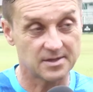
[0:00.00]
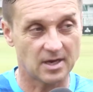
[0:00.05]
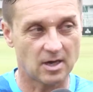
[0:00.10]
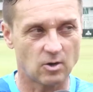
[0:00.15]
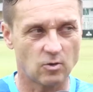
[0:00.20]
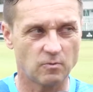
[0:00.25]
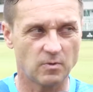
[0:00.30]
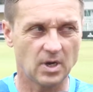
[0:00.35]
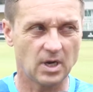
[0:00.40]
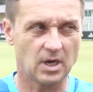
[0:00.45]

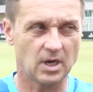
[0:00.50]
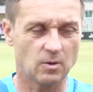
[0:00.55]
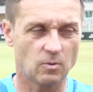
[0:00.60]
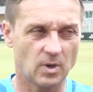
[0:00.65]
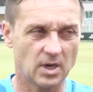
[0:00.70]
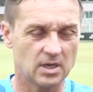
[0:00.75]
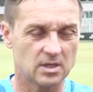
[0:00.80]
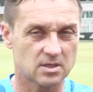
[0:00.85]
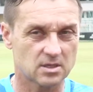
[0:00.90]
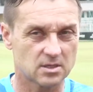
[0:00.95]
now we
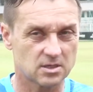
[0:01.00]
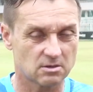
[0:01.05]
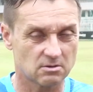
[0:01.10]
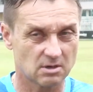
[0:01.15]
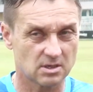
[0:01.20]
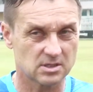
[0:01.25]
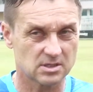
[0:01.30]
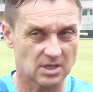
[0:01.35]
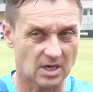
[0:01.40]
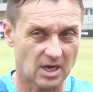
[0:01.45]
wait the
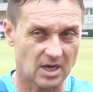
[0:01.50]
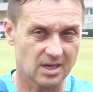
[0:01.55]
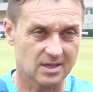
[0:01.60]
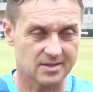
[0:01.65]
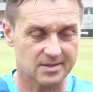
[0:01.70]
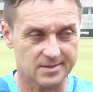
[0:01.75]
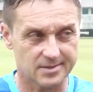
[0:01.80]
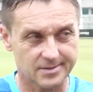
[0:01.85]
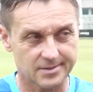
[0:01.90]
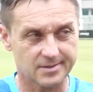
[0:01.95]

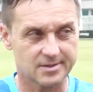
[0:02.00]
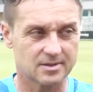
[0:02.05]
result.